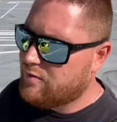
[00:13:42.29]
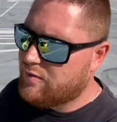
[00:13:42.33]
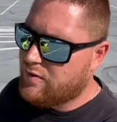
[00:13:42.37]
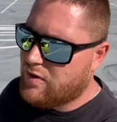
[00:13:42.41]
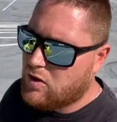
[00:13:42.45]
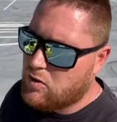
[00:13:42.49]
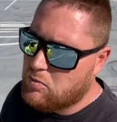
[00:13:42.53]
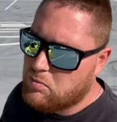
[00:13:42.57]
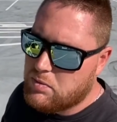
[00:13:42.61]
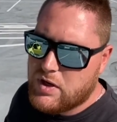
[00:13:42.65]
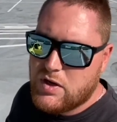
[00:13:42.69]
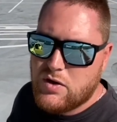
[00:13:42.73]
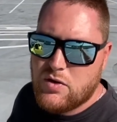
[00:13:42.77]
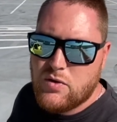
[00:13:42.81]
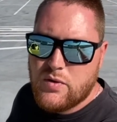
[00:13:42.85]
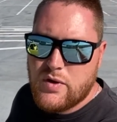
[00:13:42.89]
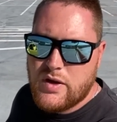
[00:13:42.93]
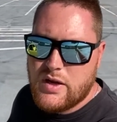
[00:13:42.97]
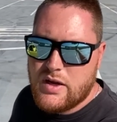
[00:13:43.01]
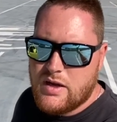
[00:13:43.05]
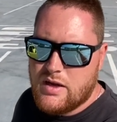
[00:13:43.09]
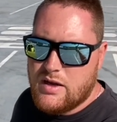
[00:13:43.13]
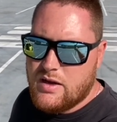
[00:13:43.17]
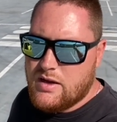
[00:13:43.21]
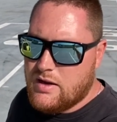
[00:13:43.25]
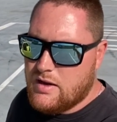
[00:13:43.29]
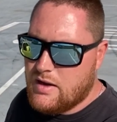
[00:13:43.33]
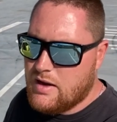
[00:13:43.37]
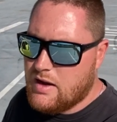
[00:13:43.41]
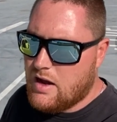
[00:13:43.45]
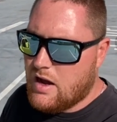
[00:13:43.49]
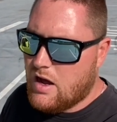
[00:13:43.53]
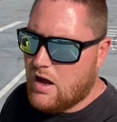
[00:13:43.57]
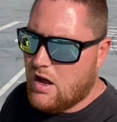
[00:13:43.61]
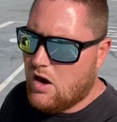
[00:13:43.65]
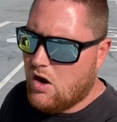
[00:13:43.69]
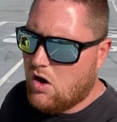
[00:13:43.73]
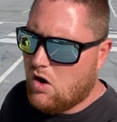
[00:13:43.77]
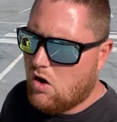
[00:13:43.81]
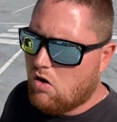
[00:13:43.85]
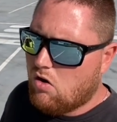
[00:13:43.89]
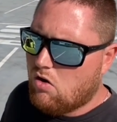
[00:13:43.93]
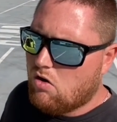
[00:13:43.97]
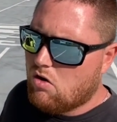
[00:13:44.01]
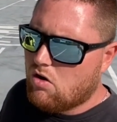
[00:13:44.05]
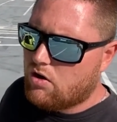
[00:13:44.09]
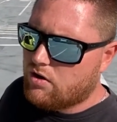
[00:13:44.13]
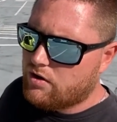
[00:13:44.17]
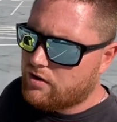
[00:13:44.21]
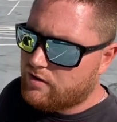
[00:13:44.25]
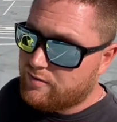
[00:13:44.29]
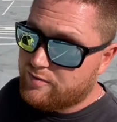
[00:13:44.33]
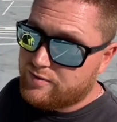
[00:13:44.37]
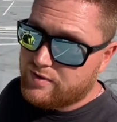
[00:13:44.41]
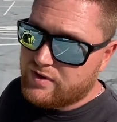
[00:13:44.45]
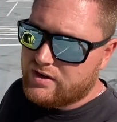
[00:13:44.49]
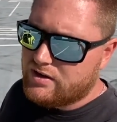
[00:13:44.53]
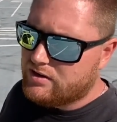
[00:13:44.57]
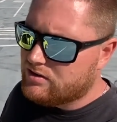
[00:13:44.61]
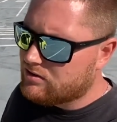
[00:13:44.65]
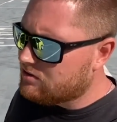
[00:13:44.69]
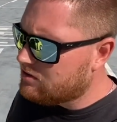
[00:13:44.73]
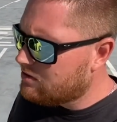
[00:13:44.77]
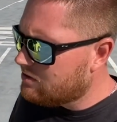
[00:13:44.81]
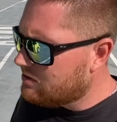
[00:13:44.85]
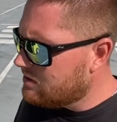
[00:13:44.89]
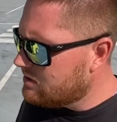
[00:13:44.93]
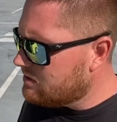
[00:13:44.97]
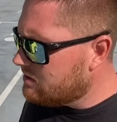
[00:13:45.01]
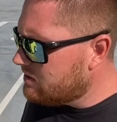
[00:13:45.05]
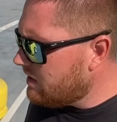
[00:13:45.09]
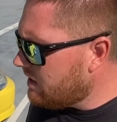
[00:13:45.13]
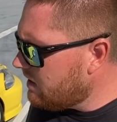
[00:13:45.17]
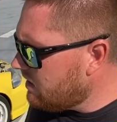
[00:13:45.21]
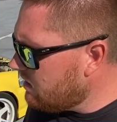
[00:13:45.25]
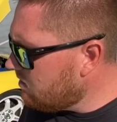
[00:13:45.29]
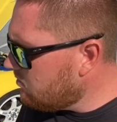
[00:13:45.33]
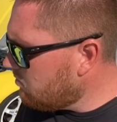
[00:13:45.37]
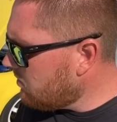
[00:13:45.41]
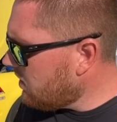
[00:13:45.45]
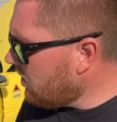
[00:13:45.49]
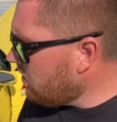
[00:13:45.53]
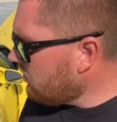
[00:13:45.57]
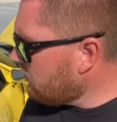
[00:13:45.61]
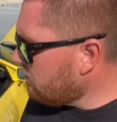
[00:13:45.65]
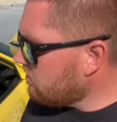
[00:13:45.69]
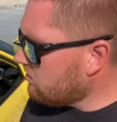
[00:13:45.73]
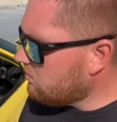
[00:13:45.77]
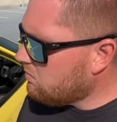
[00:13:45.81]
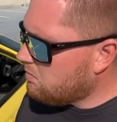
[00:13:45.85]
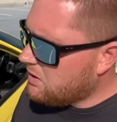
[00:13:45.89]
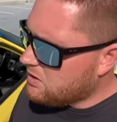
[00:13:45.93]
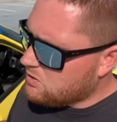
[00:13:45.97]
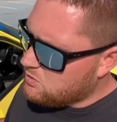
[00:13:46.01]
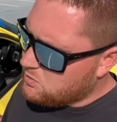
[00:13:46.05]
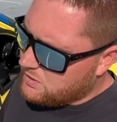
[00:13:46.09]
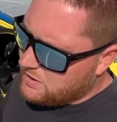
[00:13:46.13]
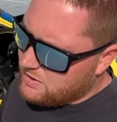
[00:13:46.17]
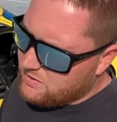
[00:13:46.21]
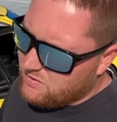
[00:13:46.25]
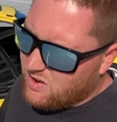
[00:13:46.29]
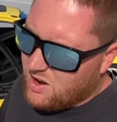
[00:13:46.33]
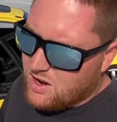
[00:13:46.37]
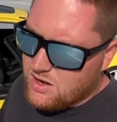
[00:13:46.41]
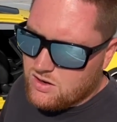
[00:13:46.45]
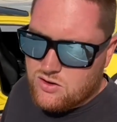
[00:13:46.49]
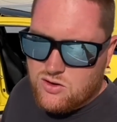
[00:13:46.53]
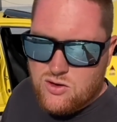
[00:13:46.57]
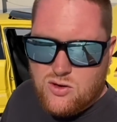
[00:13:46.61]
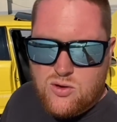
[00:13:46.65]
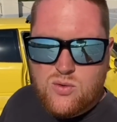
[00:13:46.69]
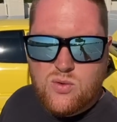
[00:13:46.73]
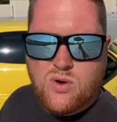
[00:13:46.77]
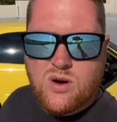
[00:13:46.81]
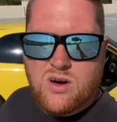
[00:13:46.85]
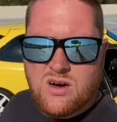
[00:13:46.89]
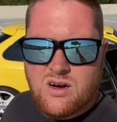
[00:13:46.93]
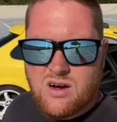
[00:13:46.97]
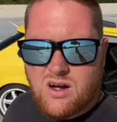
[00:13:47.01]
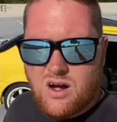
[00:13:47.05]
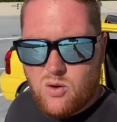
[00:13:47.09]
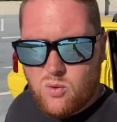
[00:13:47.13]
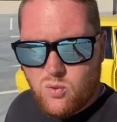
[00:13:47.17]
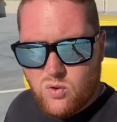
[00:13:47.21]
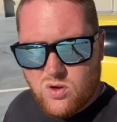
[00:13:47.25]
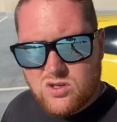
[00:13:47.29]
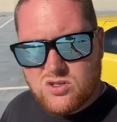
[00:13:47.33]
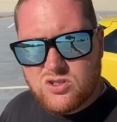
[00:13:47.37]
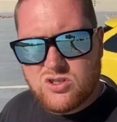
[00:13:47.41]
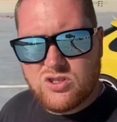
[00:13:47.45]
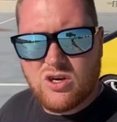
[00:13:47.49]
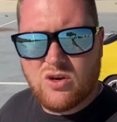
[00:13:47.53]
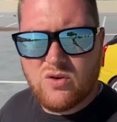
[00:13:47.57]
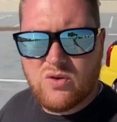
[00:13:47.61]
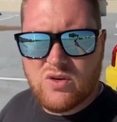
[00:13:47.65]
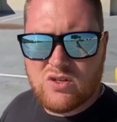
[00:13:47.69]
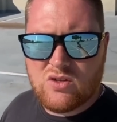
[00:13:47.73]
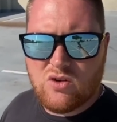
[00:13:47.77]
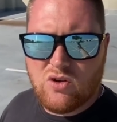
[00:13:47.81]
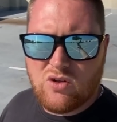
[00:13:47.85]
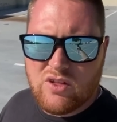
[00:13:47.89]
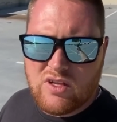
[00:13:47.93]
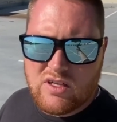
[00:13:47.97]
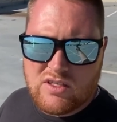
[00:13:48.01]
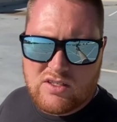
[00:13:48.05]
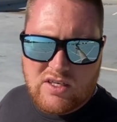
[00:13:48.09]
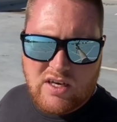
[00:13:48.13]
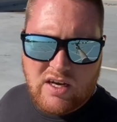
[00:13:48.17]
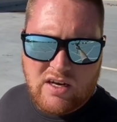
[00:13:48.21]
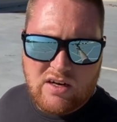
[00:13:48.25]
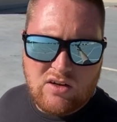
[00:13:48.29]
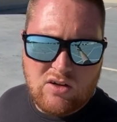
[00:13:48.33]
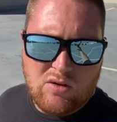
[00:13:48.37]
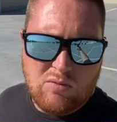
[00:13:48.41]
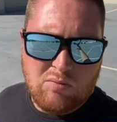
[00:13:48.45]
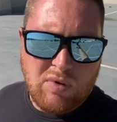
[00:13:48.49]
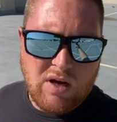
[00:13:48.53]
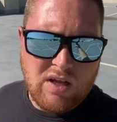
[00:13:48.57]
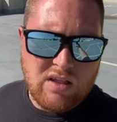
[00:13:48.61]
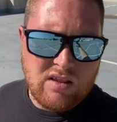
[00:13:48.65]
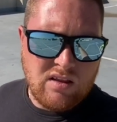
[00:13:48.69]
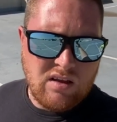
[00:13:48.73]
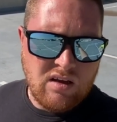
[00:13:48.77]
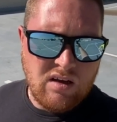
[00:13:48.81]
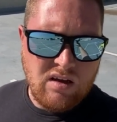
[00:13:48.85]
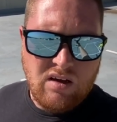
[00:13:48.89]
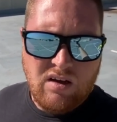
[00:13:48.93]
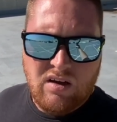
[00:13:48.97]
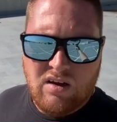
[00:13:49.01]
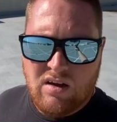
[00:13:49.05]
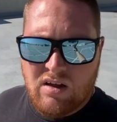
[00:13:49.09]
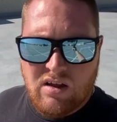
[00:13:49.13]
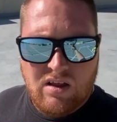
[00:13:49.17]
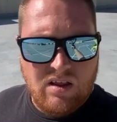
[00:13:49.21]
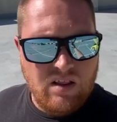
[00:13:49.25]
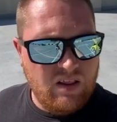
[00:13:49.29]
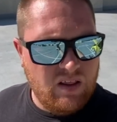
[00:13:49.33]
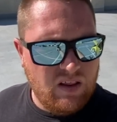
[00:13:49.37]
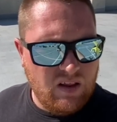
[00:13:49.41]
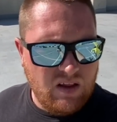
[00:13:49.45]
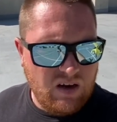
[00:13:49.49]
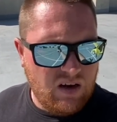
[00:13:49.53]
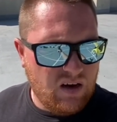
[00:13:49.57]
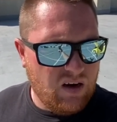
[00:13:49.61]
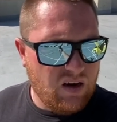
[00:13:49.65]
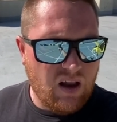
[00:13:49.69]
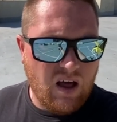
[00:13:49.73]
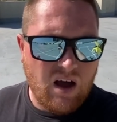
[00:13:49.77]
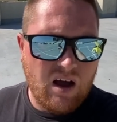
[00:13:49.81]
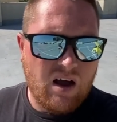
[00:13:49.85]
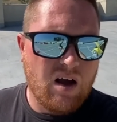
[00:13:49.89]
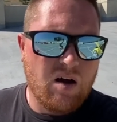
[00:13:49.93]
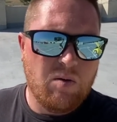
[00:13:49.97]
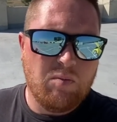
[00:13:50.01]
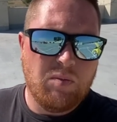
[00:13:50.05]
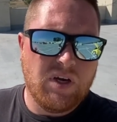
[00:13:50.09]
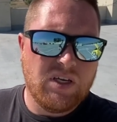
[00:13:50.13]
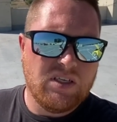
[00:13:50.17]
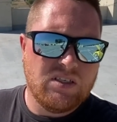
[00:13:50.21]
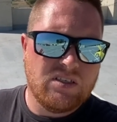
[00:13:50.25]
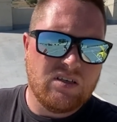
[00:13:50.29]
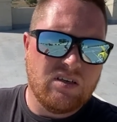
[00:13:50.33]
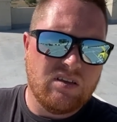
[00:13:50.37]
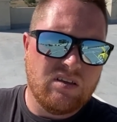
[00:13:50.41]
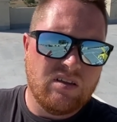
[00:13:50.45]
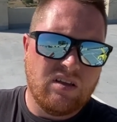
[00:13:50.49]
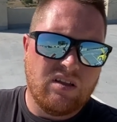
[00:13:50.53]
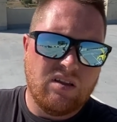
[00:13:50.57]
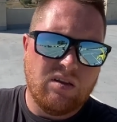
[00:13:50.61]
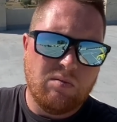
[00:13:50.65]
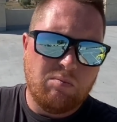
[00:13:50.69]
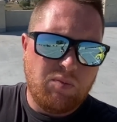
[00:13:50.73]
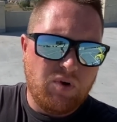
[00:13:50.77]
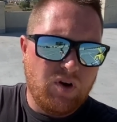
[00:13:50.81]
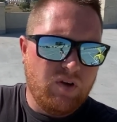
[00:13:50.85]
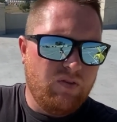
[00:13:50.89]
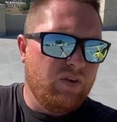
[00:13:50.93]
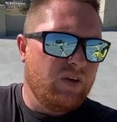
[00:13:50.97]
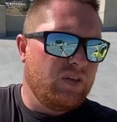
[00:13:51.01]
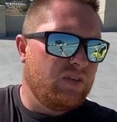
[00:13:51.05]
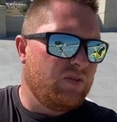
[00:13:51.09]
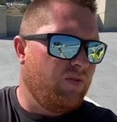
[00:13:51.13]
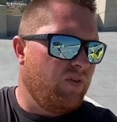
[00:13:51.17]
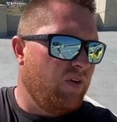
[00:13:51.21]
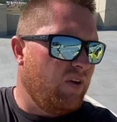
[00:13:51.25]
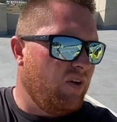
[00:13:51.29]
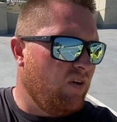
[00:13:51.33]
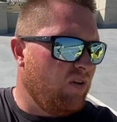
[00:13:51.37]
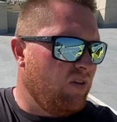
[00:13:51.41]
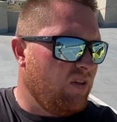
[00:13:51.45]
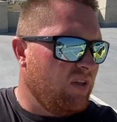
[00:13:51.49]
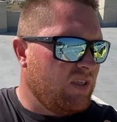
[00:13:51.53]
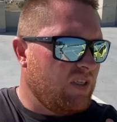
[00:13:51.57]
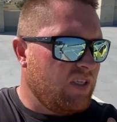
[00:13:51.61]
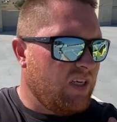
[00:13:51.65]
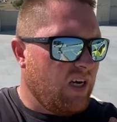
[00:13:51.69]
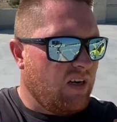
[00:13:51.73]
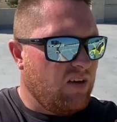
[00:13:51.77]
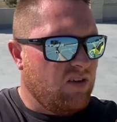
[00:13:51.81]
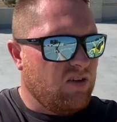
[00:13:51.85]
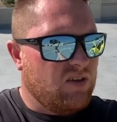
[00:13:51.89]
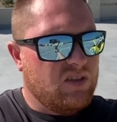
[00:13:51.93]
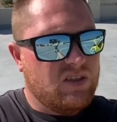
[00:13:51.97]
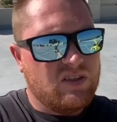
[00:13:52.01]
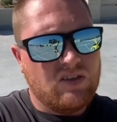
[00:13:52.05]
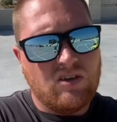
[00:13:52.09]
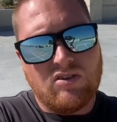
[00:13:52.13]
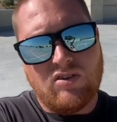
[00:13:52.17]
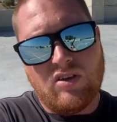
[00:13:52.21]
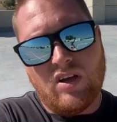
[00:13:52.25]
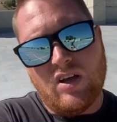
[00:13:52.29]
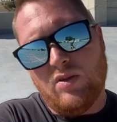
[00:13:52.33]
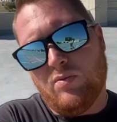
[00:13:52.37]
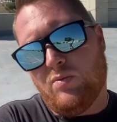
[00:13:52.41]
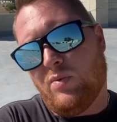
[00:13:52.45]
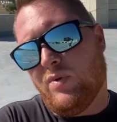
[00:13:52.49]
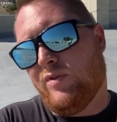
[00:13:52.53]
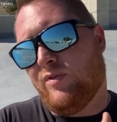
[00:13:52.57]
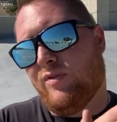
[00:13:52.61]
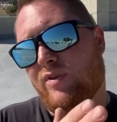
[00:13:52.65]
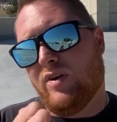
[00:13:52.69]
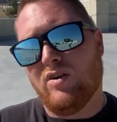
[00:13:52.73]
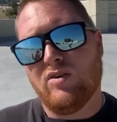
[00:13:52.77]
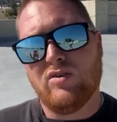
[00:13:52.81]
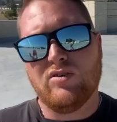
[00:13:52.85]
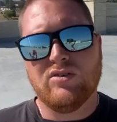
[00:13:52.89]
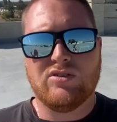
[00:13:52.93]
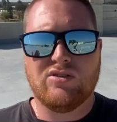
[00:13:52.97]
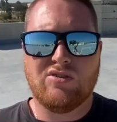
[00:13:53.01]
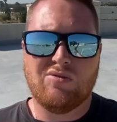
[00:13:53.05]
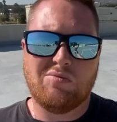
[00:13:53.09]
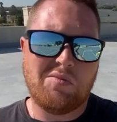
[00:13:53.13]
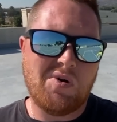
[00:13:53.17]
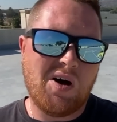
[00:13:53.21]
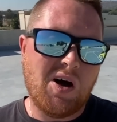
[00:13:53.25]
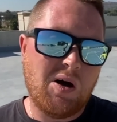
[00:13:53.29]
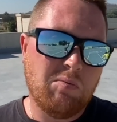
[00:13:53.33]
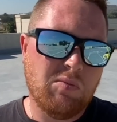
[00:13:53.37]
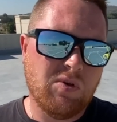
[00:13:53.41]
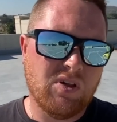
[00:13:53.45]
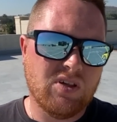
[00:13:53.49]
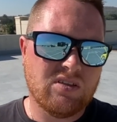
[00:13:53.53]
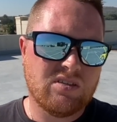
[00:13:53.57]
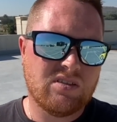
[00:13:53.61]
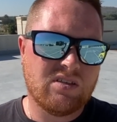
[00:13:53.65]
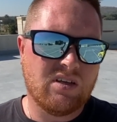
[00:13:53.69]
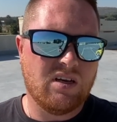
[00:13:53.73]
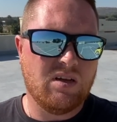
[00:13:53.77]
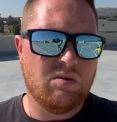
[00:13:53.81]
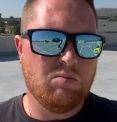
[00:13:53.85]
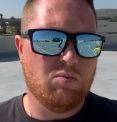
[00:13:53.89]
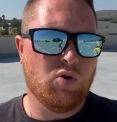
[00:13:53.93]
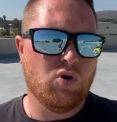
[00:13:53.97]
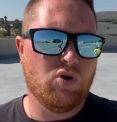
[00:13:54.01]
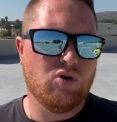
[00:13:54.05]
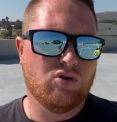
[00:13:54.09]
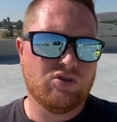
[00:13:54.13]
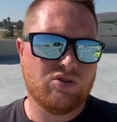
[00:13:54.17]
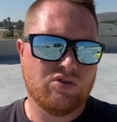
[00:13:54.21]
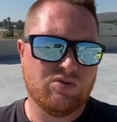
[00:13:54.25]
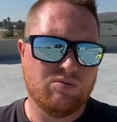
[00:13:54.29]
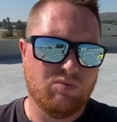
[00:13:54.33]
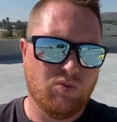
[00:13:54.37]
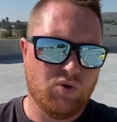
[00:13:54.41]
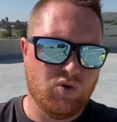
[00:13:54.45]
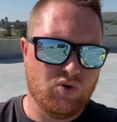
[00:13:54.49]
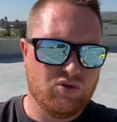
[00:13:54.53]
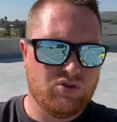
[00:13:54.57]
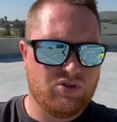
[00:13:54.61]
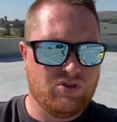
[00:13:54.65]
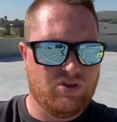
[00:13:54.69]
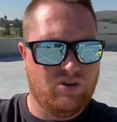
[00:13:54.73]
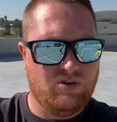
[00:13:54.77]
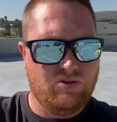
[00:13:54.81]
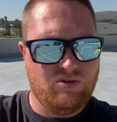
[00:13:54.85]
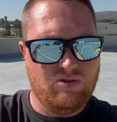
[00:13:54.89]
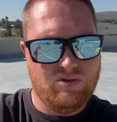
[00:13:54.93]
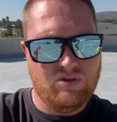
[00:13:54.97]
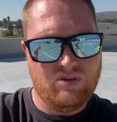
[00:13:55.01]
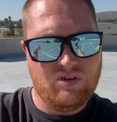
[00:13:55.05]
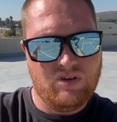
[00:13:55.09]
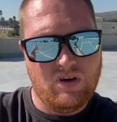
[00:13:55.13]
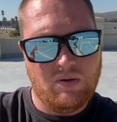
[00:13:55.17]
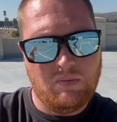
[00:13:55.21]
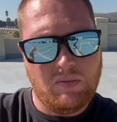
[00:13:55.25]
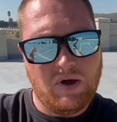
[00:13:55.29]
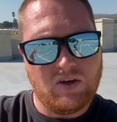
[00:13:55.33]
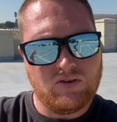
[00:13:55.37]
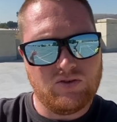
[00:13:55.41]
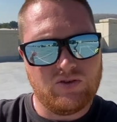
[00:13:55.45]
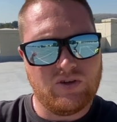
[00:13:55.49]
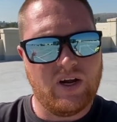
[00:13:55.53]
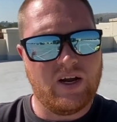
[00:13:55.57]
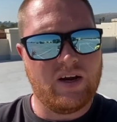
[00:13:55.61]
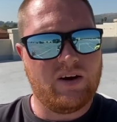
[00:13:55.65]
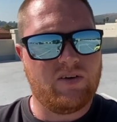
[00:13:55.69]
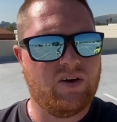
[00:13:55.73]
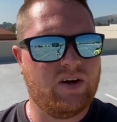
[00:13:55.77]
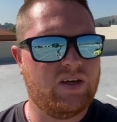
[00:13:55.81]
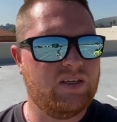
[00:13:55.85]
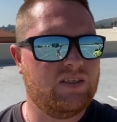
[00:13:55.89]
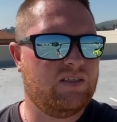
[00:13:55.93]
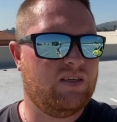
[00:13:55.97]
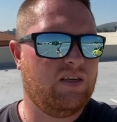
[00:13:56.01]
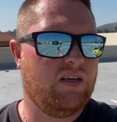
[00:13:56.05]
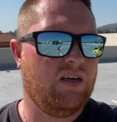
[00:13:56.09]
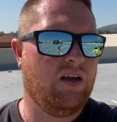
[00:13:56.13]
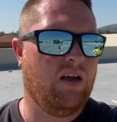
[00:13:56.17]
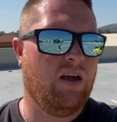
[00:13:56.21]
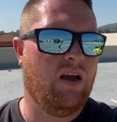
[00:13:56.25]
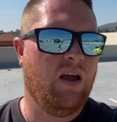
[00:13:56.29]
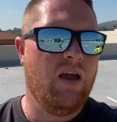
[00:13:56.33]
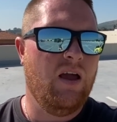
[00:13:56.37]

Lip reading: I'll be doing a lot of videos on the channel about it, but whenever I do work, I will show it on the channel. But like I mentioned in the previous video, the channel is not going to be focused on my builds anymore. It's more so about drag racing